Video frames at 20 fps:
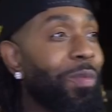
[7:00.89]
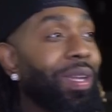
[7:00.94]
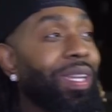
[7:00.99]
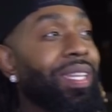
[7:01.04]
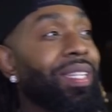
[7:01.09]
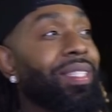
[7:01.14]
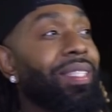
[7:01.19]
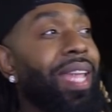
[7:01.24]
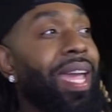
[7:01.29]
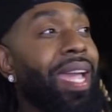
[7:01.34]

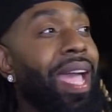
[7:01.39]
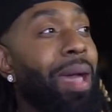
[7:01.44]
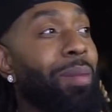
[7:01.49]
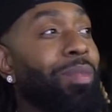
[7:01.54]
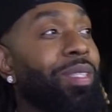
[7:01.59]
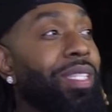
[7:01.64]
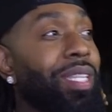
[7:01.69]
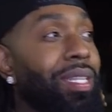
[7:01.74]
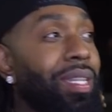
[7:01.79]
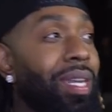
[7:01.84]
Because, like, I'm
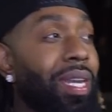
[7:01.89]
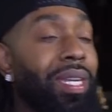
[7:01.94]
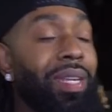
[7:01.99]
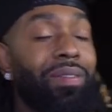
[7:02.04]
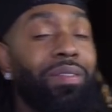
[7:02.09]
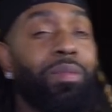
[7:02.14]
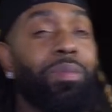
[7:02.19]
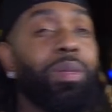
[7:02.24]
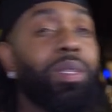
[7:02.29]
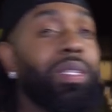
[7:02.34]
sitting in a
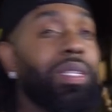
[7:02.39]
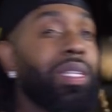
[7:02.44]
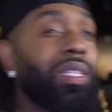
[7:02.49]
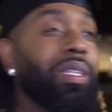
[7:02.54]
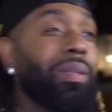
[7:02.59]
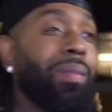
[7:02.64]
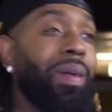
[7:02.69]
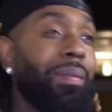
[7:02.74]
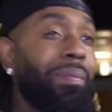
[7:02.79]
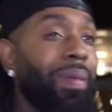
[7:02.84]
different
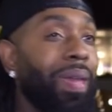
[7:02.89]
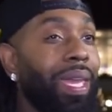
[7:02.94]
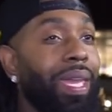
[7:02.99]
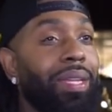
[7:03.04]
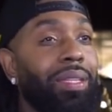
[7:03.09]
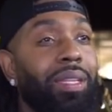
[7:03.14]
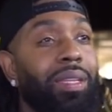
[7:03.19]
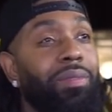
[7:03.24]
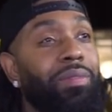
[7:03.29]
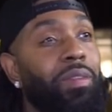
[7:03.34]
position. My bag
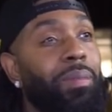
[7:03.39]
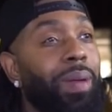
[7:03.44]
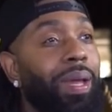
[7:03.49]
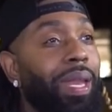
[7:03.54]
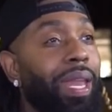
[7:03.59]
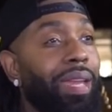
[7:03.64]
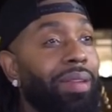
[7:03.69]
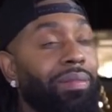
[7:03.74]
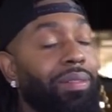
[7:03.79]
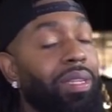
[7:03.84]
different, my
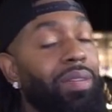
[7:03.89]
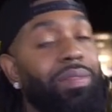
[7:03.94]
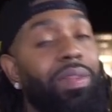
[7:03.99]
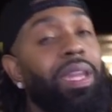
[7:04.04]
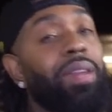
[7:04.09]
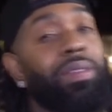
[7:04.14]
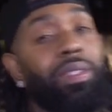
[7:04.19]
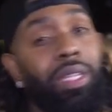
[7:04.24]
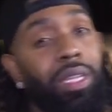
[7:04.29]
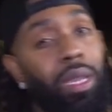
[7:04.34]
life
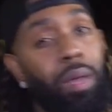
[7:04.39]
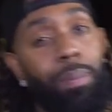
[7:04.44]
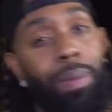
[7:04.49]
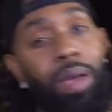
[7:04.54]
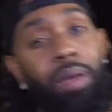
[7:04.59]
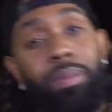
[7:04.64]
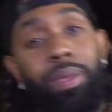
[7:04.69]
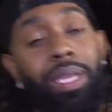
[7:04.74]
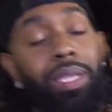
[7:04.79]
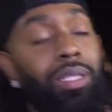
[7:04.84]
different. Everything
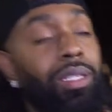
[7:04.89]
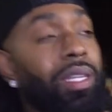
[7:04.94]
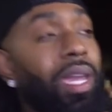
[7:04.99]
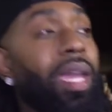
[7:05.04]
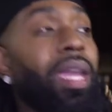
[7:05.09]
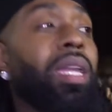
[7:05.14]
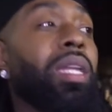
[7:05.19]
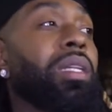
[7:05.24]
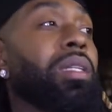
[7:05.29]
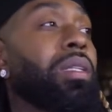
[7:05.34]
about me has changed.